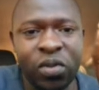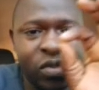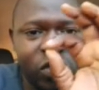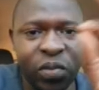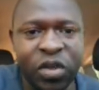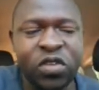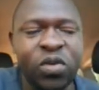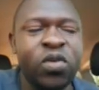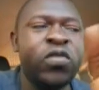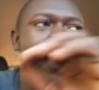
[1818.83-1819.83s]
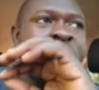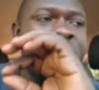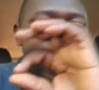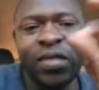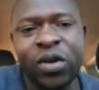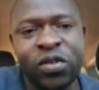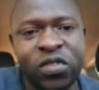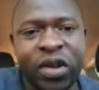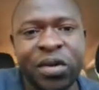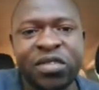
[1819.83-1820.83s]
those formation of
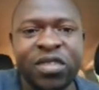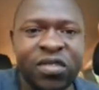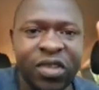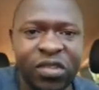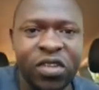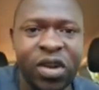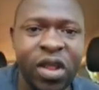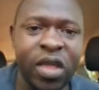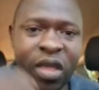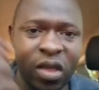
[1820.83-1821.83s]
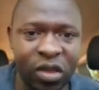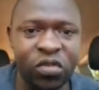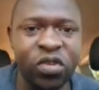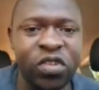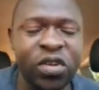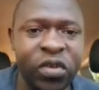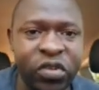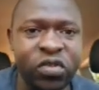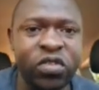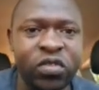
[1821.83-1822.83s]
atherosclerosis, etc.
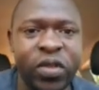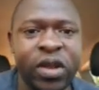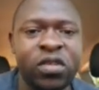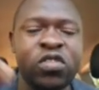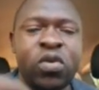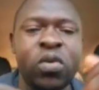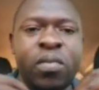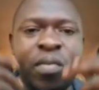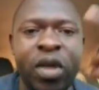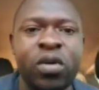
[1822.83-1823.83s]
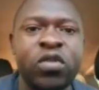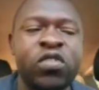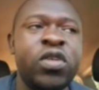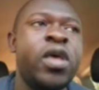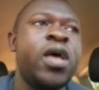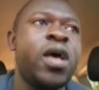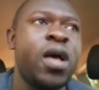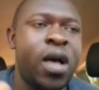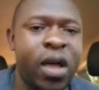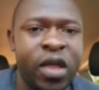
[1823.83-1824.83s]
Estrogen reduces that, so males
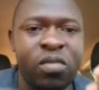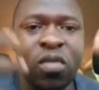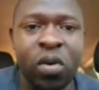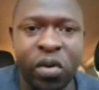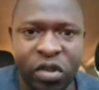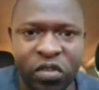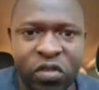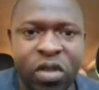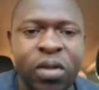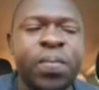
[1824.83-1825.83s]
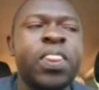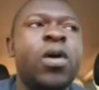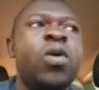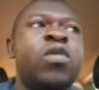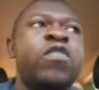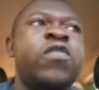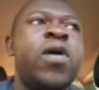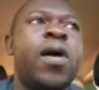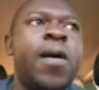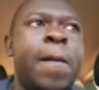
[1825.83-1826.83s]
are at more risk
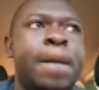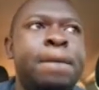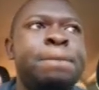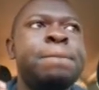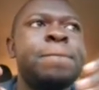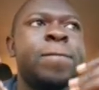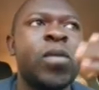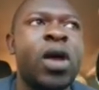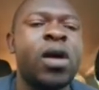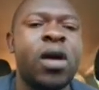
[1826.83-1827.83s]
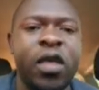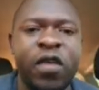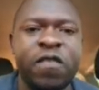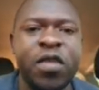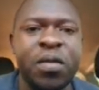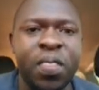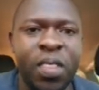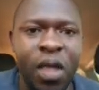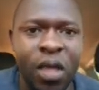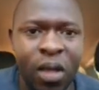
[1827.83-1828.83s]
of
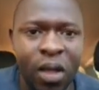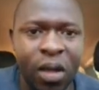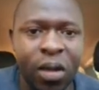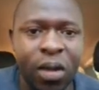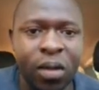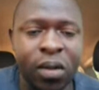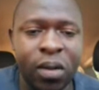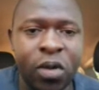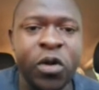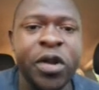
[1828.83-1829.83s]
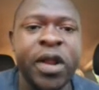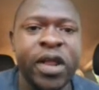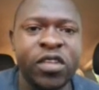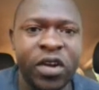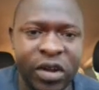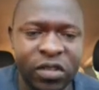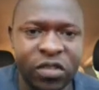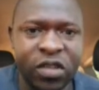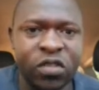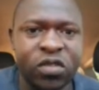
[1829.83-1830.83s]
having coronary
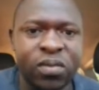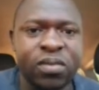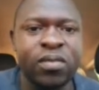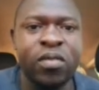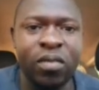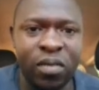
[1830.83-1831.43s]
artery disease